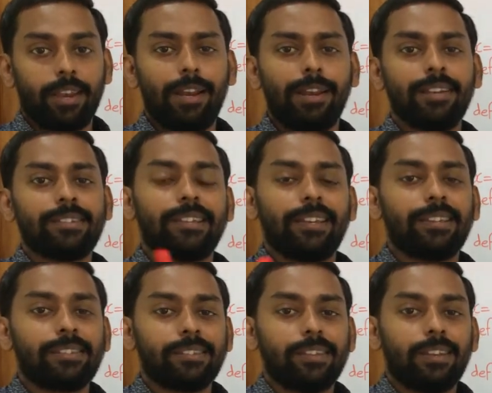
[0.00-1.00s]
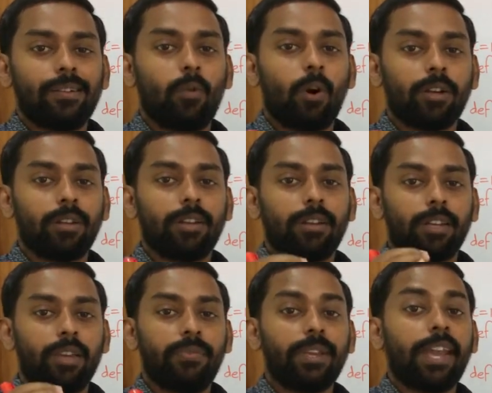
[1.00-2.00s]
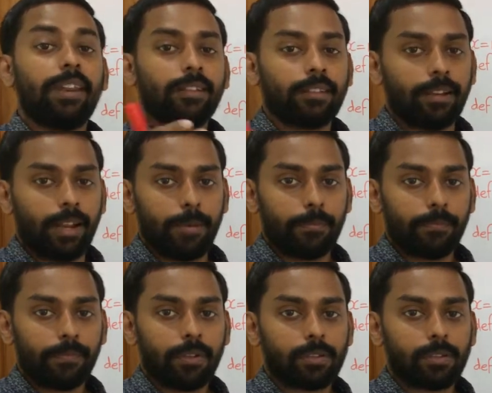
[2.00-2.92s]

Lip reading: Aliasing is what? Giving another name.